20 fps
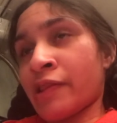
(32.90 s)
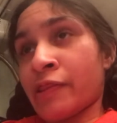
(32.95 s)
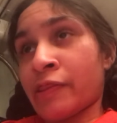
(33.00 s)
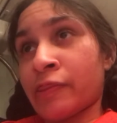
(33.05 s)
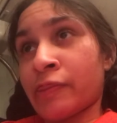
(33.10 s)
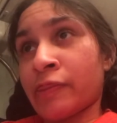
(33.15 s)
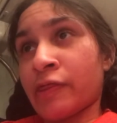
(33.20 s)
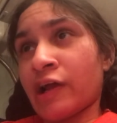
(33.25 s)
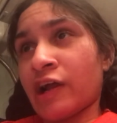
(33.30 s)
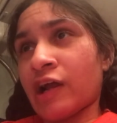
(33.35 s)

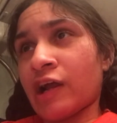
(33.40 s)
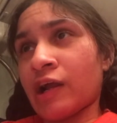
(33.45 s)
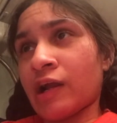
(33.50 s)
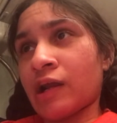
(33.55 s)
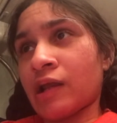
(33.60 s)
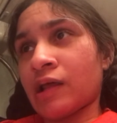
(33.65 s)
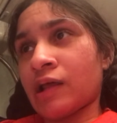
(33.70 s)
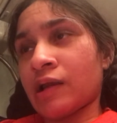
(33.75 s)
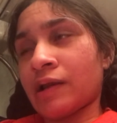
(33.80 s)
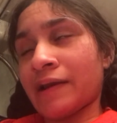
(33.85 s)

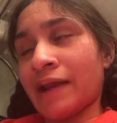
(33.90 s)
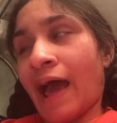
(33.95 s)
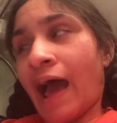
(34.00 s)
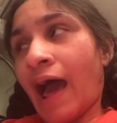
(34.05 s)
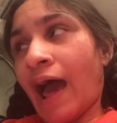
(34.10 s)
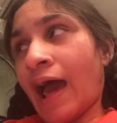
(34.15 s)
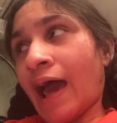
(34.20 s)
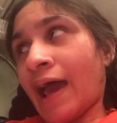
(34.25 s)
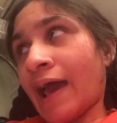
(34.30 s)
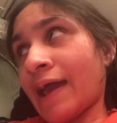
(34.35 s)

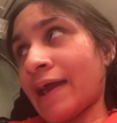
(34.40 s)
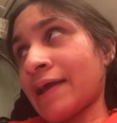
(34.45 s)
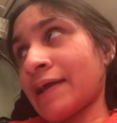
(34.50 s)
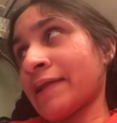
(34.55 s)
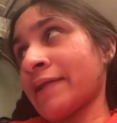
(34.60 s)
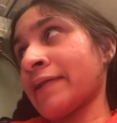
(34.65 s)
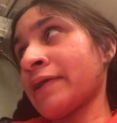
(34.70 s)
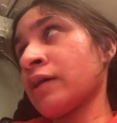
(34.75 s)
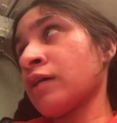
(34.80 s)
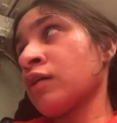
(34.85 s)

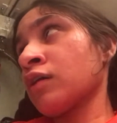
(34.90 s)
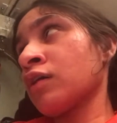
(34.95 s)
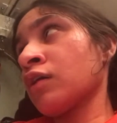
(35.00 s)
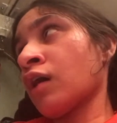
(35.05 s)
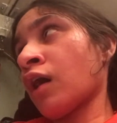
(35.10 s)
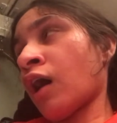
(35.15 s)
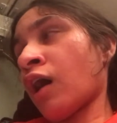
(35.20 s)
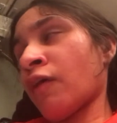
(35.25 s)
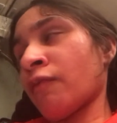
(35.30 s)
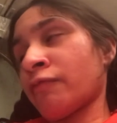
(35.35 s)
39
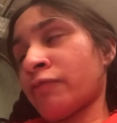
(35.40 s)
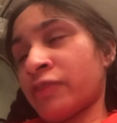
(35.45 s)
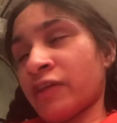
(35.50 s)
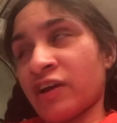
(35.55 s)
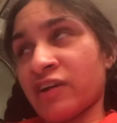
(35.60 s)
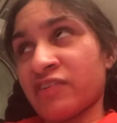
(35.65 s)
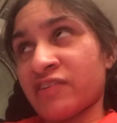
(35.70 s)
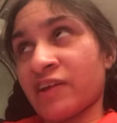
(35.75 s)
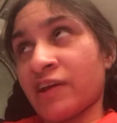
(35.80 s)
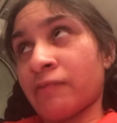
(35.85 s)
of
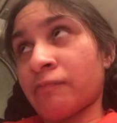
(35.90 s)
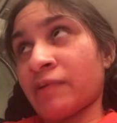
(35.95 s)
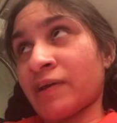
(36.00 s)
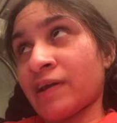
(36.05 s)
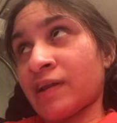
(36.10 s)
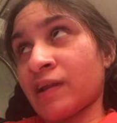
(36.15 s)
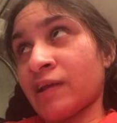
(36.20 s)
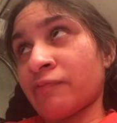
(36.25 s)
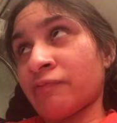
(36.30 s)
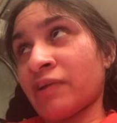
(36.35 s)
Thursday
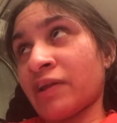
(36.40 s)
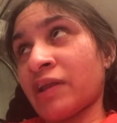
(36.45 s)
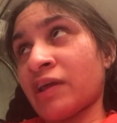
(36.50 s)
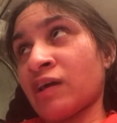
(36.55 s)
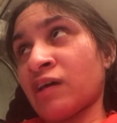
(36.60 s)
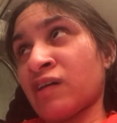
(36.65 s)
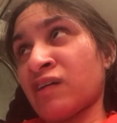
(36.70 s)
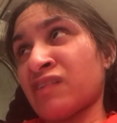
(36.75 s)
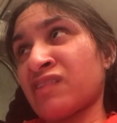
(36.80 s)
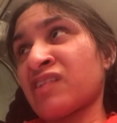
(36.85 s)
Weekly
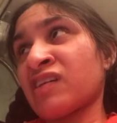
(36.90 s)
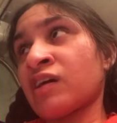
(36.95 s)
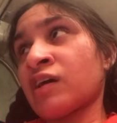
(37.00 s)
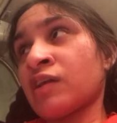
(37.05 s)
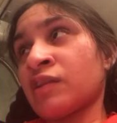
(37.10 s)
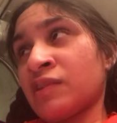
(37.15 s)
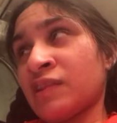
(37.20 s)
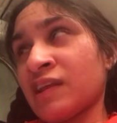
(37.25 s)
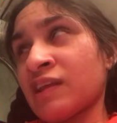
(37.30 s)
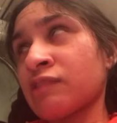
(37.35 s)
Videos.
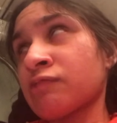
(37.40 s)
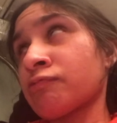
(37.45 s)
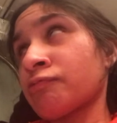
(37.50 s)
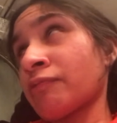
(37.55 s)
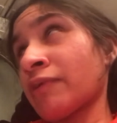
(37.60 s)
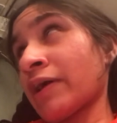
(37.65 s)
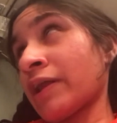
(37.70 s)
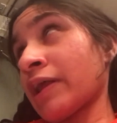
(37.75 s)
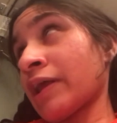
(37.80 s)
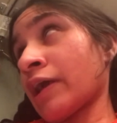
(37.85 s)
This
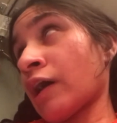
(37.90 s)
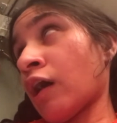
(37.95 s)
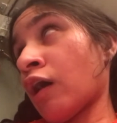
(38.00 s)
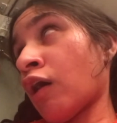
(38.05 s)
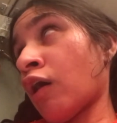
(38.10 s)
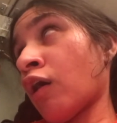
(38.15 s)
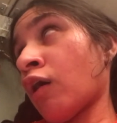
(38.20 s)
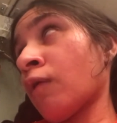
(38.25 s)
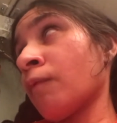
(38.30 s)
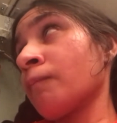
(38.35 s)

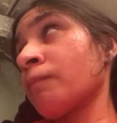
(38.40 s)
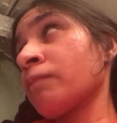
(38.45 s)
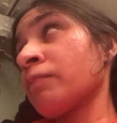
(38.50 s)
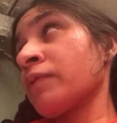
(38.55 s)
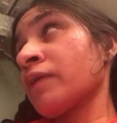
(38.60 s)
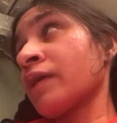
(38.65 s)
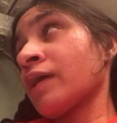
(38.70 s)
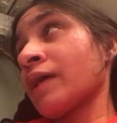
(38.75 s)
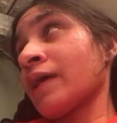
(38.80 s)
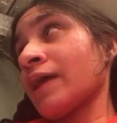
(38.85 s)
video
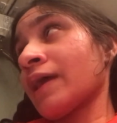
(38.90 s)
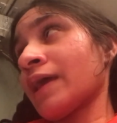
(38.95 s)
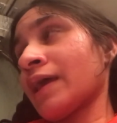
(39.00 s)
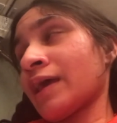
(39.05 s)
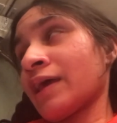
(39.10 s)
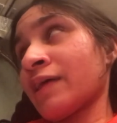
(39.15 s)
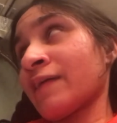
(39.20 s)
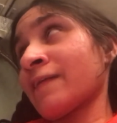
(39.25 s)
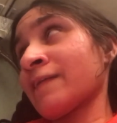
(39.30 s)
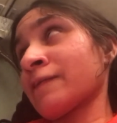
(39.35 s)

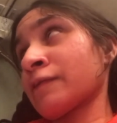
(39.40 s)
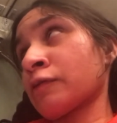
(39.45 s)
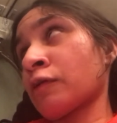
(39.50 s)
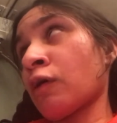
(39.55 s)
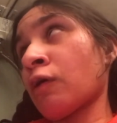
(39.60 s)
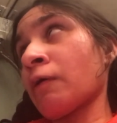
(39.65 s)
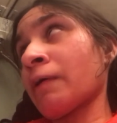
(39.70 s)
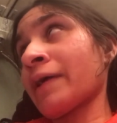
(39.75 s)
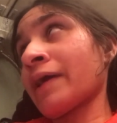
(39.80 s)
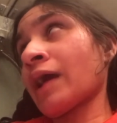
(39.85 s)
is
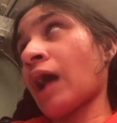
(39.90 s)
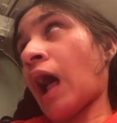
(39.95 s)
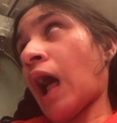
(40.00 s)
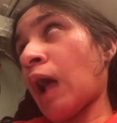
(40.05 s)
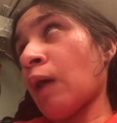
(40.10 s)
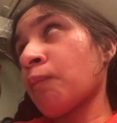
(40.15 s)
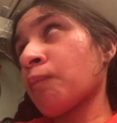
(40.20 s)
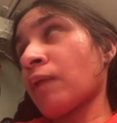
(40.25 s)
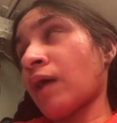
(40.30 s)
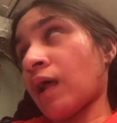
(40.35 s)
going
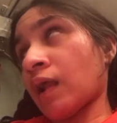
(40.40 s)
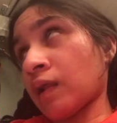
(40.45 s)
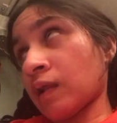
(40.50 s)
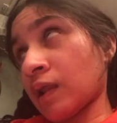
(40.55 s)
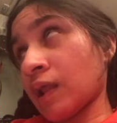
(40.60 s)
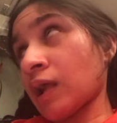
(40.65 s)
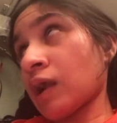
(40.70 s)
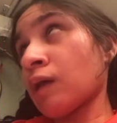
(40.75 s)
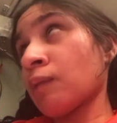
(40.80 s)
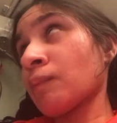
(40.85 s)
up a
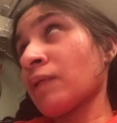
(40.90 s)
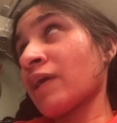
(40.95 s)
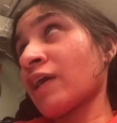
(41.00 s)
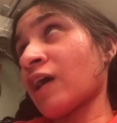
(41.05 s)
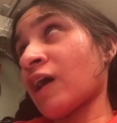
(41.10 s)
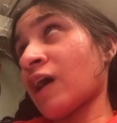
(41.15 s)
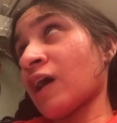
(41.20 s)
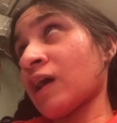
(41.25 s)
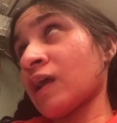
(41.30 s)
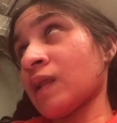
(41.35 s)
little bit
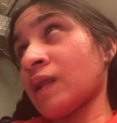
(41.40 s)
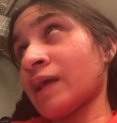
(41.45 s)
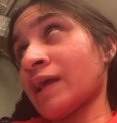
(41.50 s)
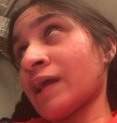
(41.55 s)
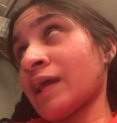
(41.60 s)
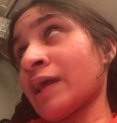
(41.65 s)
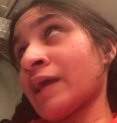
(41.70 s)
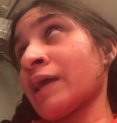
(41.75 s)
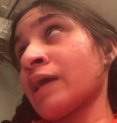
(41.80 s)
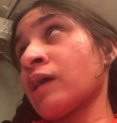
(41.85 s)

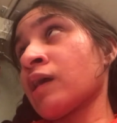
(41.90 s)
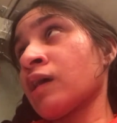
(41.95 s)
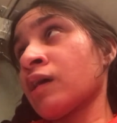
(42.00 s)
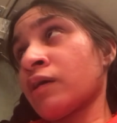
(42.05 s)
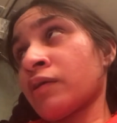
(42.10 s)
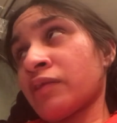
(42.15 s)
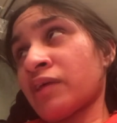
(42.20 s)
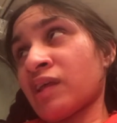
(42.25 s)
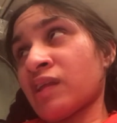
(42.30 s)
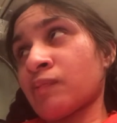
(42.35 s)
early,
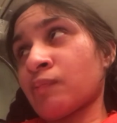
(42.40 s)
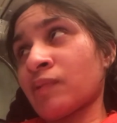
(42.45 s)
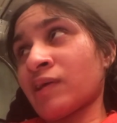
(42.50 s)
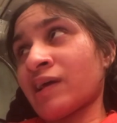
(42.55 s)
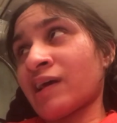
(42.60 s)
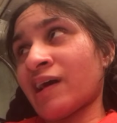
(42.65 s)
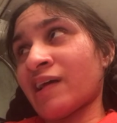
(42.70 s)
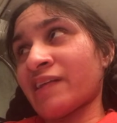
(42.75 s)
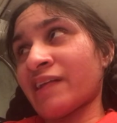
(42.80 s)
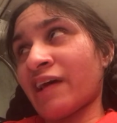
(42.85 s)
just
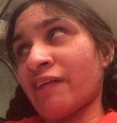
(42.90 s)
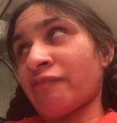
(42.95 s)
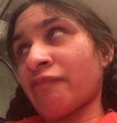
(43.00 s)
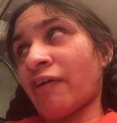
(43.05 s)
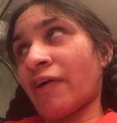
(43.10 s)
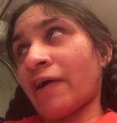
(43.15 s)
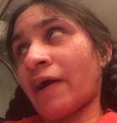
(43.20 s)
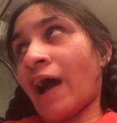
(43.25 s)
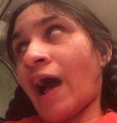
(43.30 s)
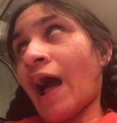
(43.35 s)
because I
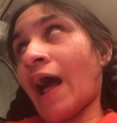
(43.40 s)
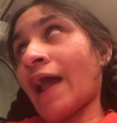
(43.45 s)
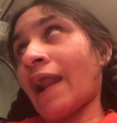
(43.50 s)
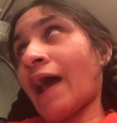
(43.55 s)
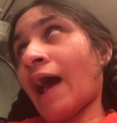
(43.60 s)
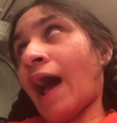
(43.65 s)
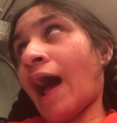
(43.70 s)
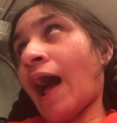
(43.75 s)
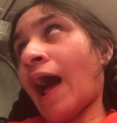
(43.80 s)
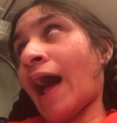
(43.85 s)
forgot
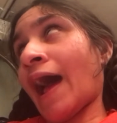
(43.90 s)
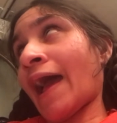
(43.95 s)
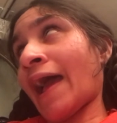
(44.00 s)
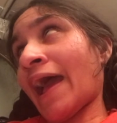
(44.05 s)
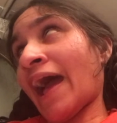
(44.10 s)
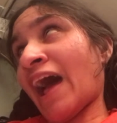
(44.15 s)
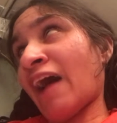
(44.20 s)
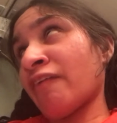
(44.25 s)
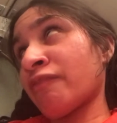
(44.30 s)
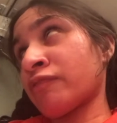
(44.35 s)
I
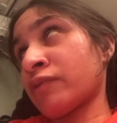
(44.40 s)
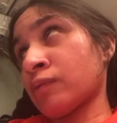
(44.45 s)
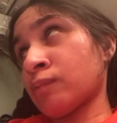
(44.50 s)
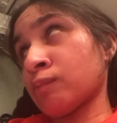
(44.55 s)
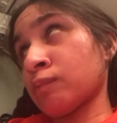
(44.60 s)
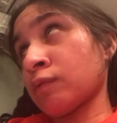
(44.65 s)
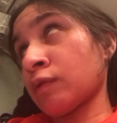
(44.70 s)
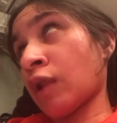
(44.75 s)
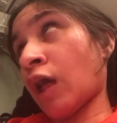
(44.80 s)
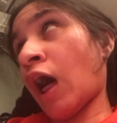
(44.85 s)
have to
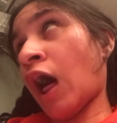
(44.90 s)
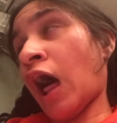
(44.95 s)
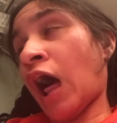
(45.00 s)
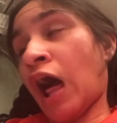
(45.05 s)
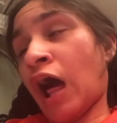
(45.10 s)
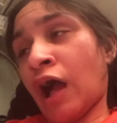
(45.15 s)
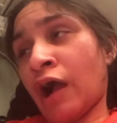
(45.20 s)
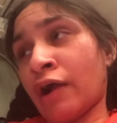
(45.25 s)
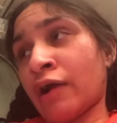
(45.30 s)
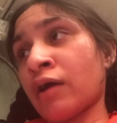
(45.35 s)

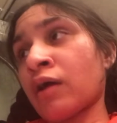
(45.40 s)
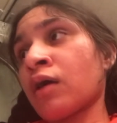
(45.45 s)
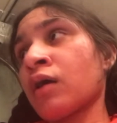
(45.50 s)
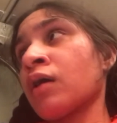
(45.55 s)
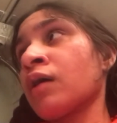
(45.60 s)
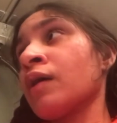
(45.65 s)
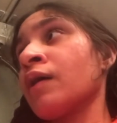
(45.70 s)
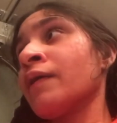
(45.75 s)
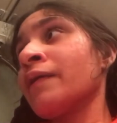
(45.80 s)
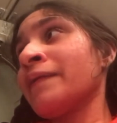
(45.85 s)
vlog
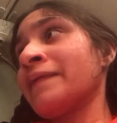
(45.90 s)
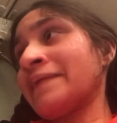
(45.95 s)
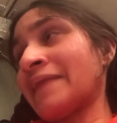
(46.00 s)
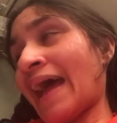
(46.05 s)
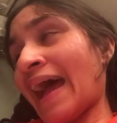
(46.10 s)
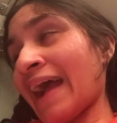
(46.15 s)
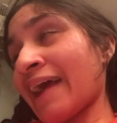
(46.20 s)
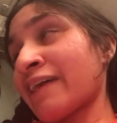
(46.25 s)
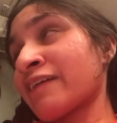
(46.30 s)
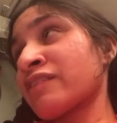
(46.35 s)

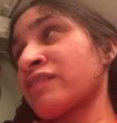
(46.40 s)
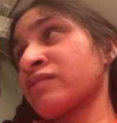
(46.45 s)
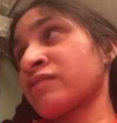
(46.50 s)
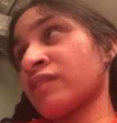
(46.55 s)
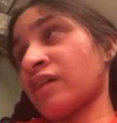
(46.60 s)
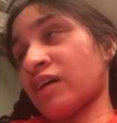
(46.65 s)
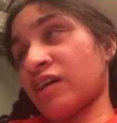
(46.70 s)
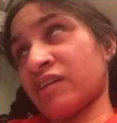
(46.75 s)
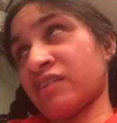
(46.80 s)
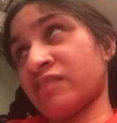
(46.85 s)
next
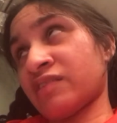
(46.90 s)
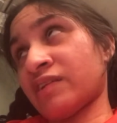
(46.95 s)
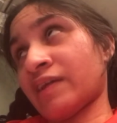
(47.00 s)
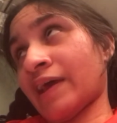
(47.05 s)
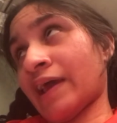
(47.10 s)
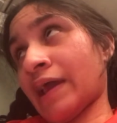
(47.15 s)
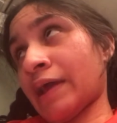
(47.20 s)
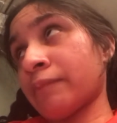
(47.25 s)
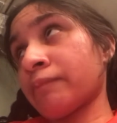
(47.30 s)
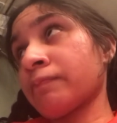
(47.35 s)
Thursday